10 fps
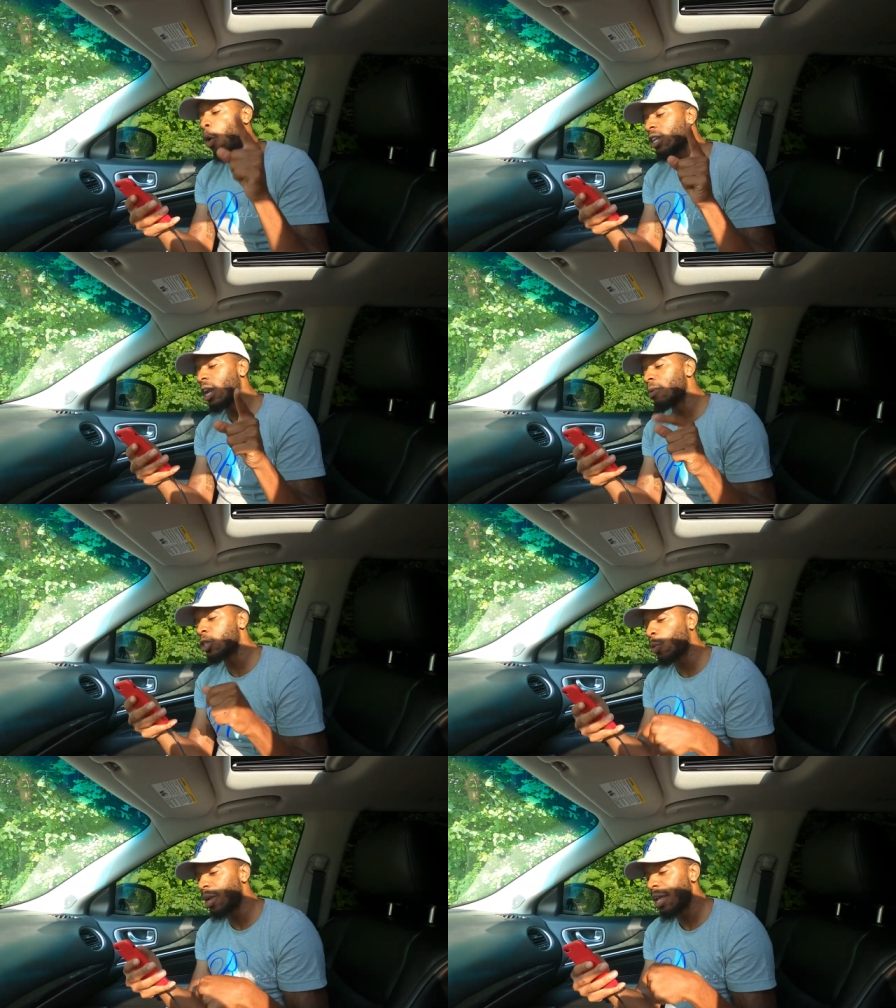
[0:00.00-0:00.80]
Order number
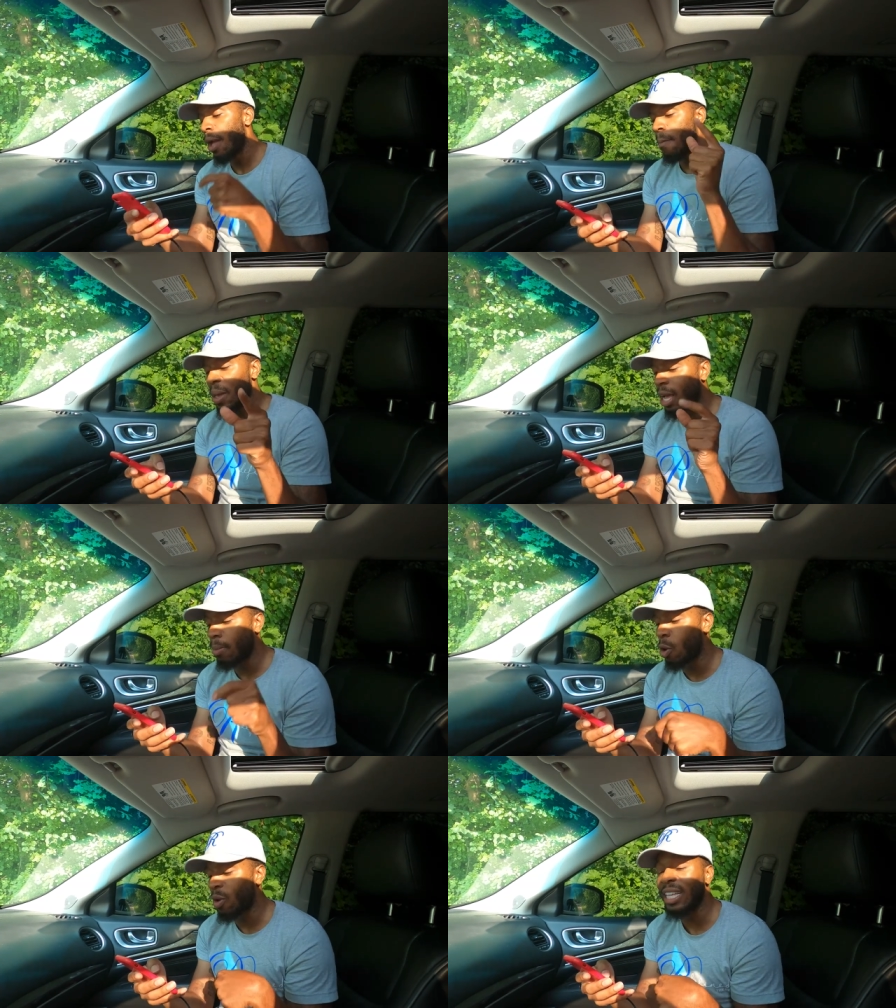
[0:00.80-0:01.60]
three,
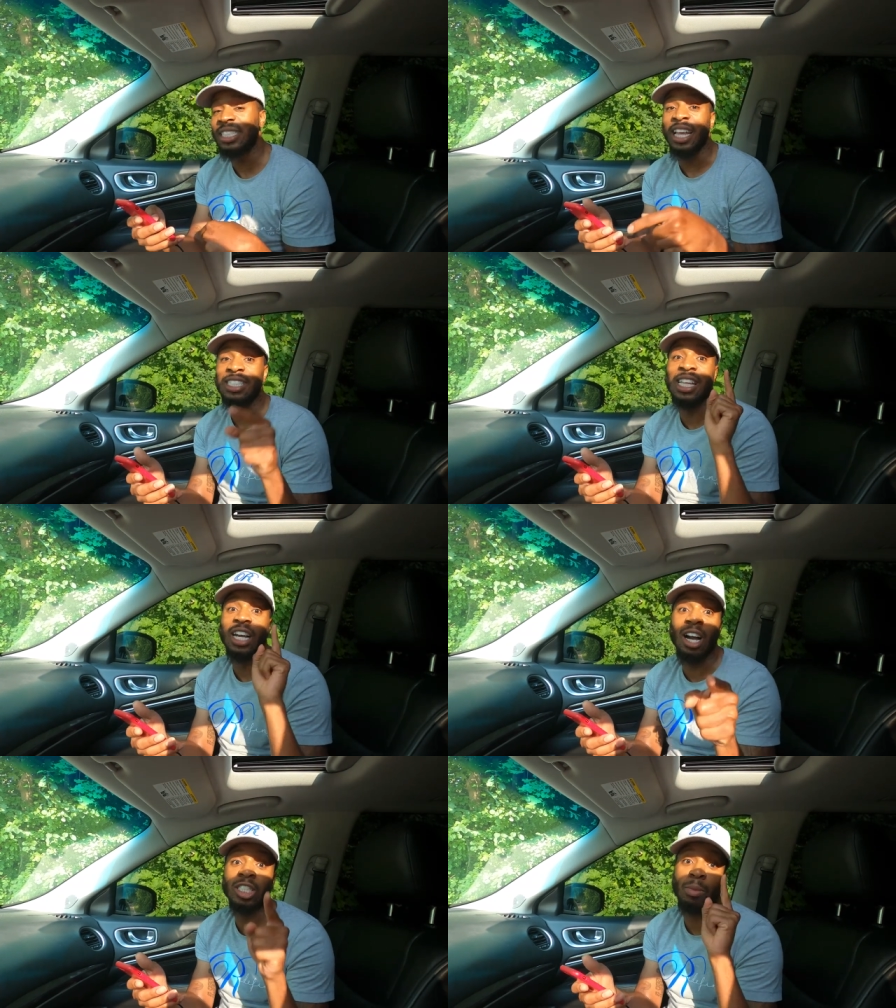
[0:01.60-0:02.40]
pickup location is the
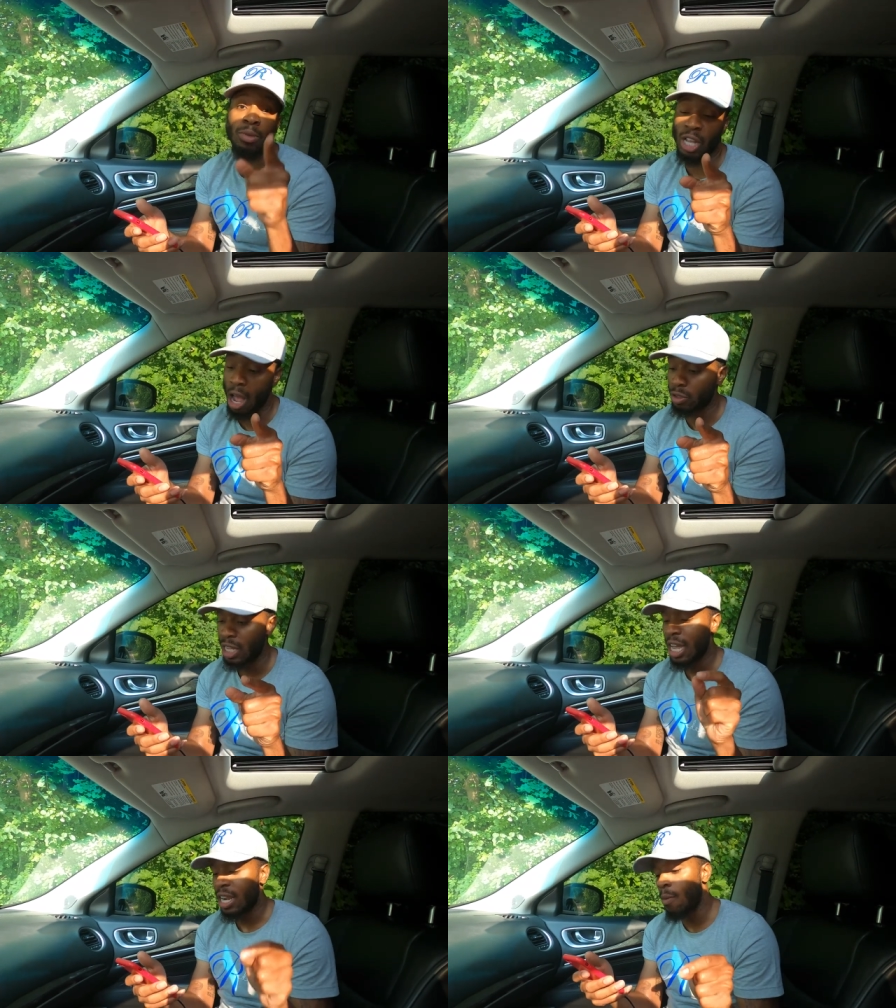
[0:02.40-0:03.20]
customer's
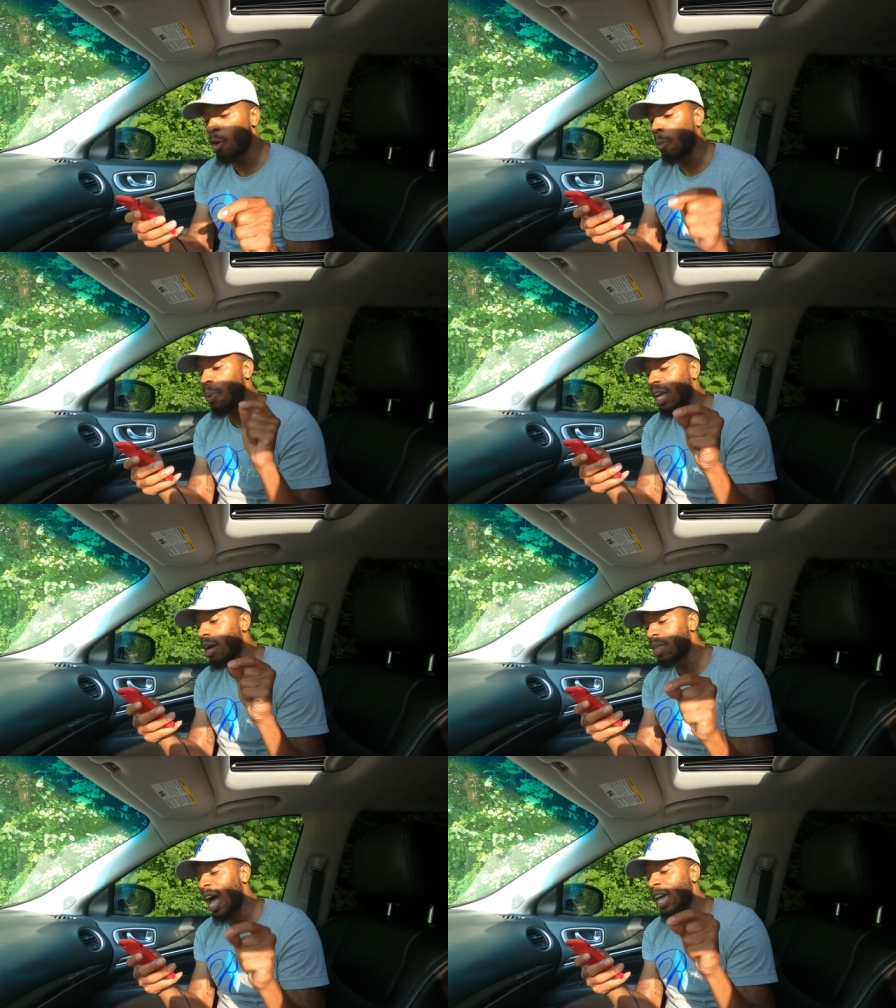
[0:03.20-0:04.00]
house. Now we're gonna pick
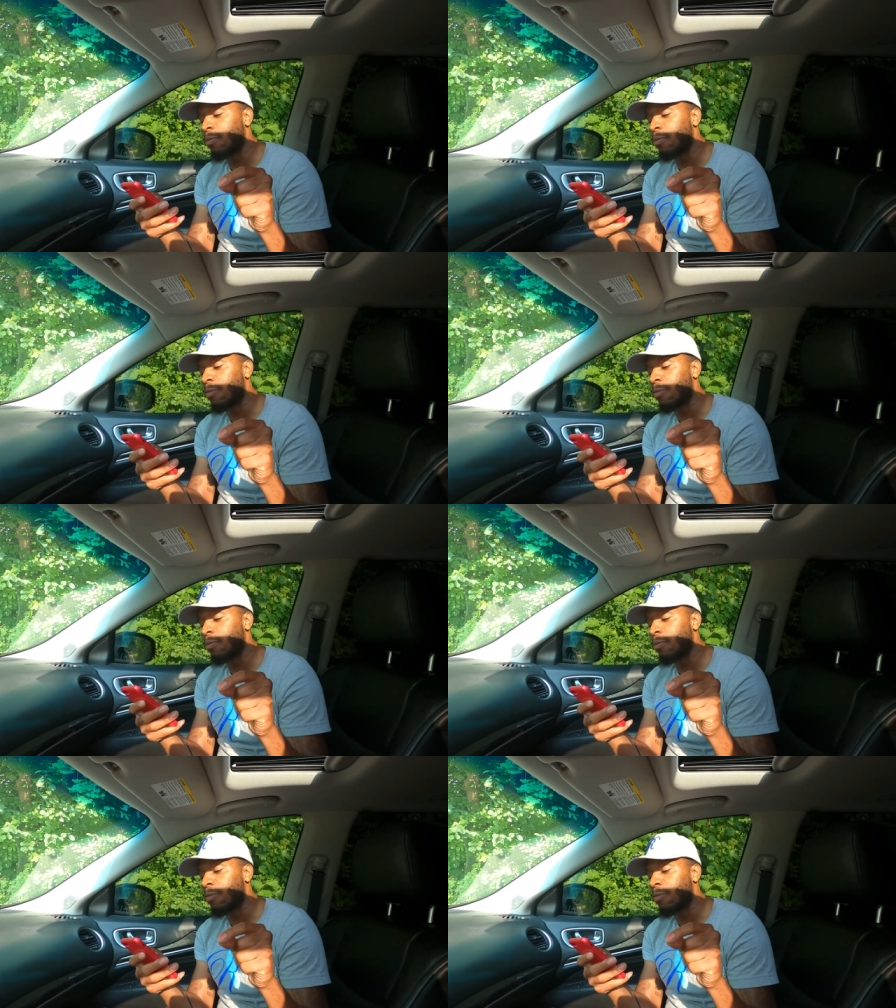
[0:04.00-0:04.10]
up the